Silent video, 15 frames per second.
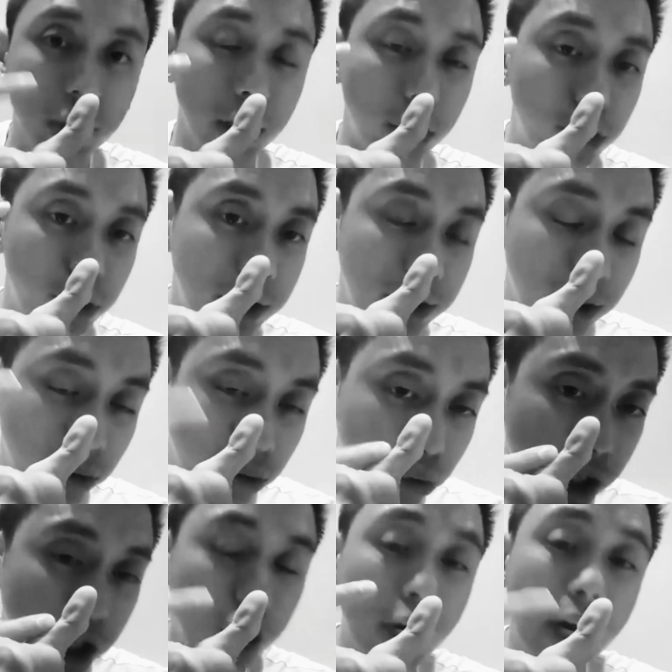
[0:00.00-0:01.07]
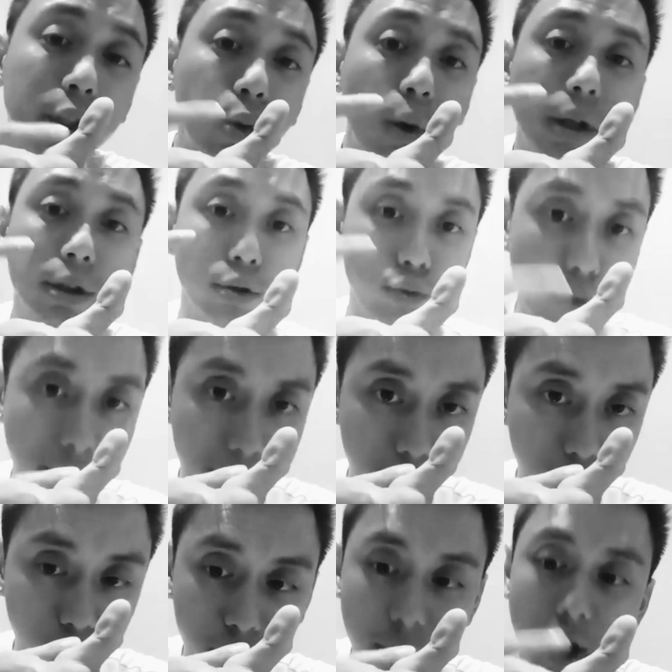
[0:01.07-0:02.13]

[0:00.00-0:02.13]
increase their reach, as well as the revenue.